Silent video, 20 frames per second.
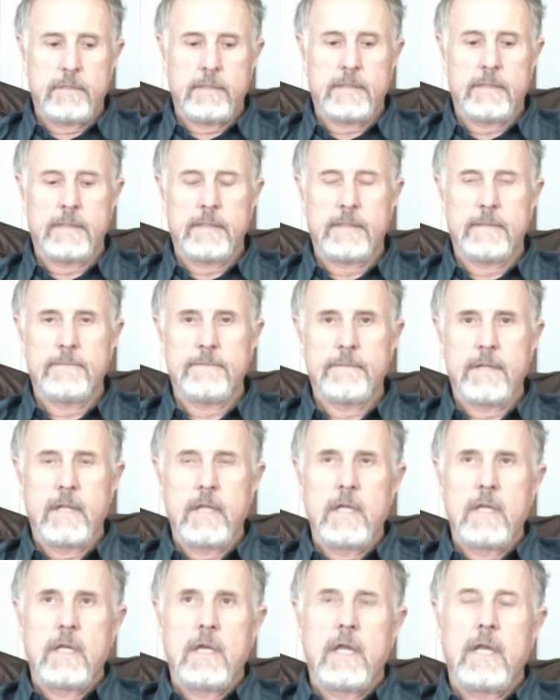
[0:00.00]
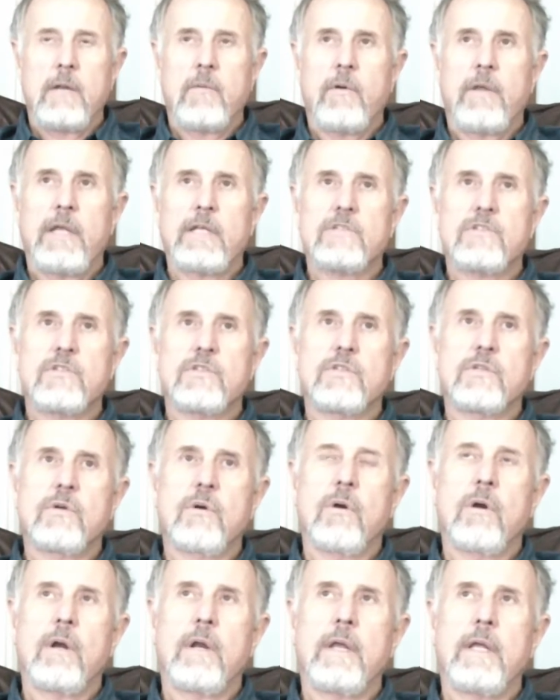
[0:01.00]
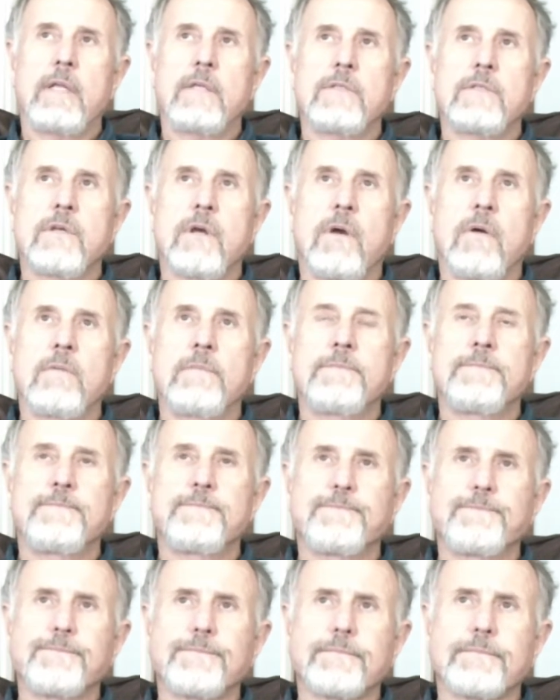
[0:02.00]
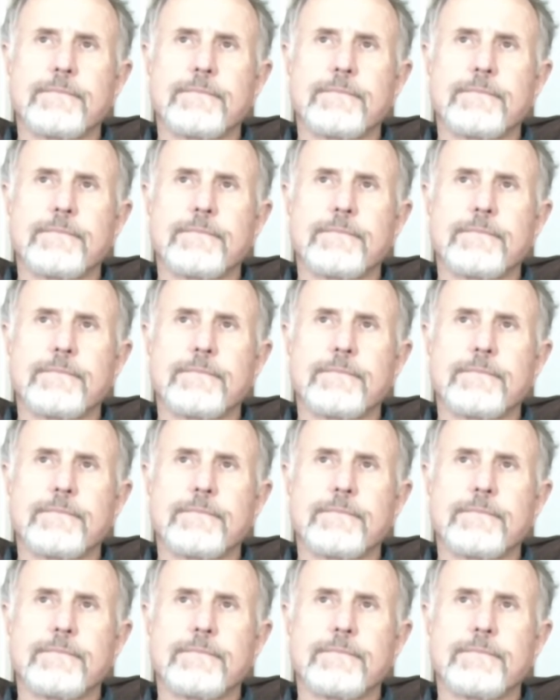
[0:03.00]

But anyway, that's the story. And so